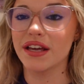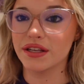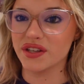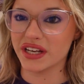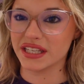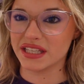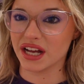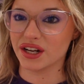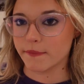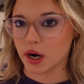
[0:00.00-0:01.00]
so it gets
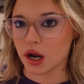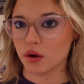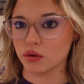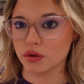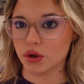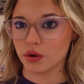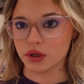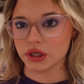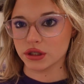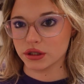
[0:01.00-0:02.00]
that brown
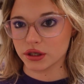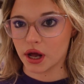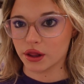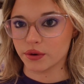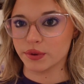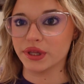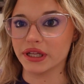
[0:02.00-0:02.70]
golden color with the